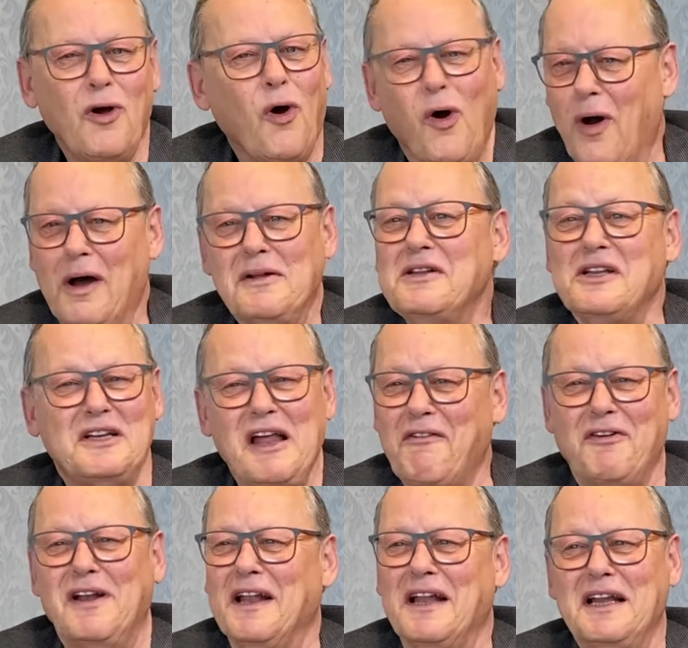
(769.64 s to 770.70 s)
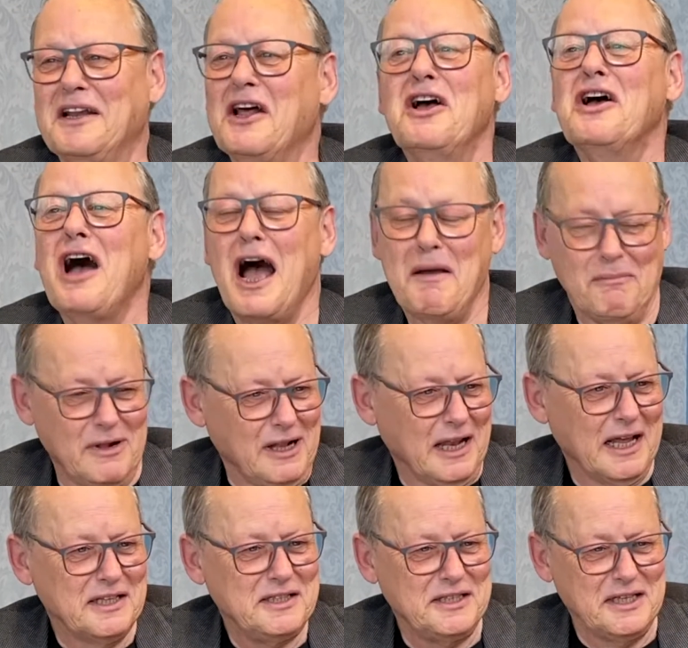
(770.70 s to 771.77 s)
No, I'm
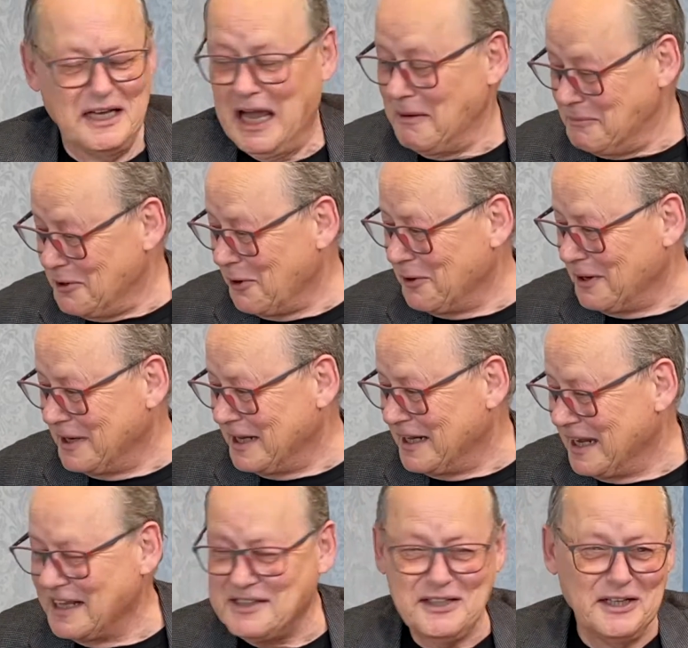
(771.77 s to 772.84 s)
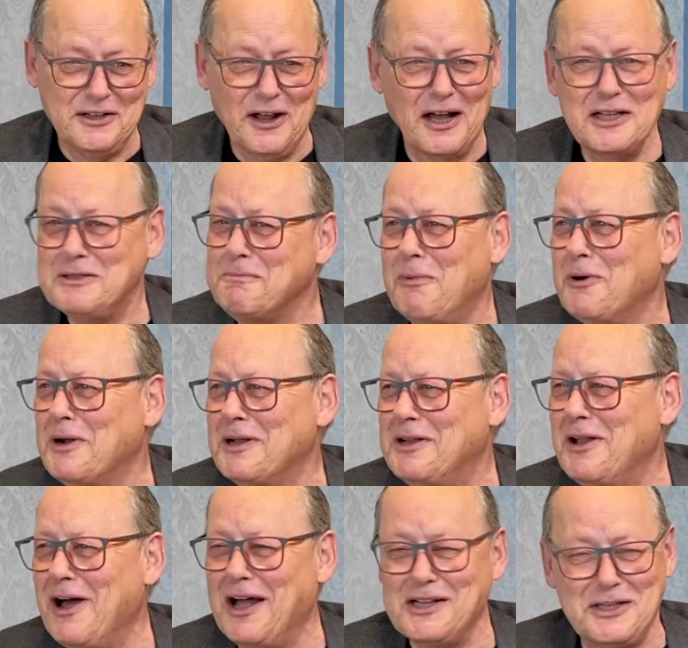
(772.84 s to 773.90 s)
klutzy. I'm totally klutzy, not
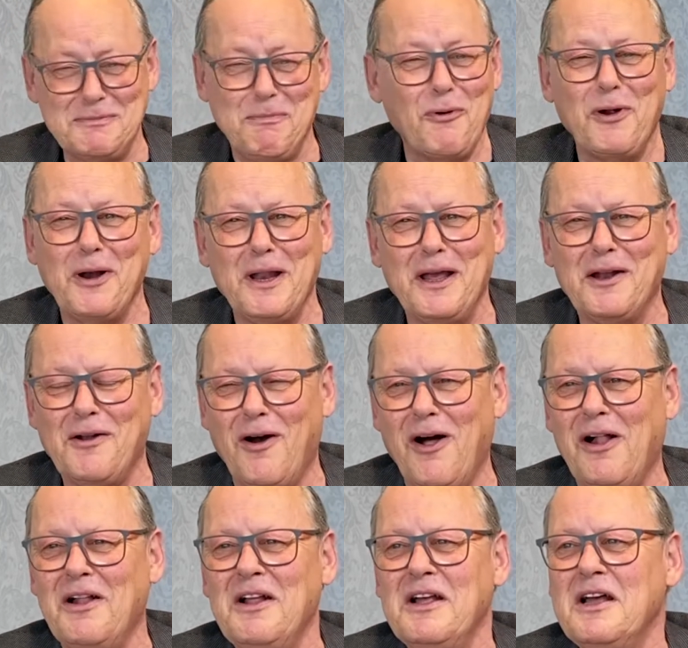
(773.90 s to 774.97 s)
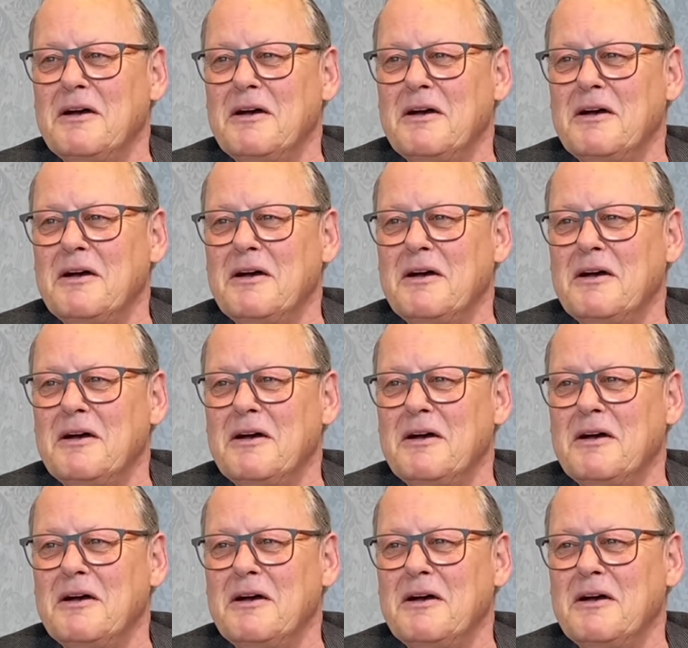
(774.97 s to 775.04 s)
sporty at all.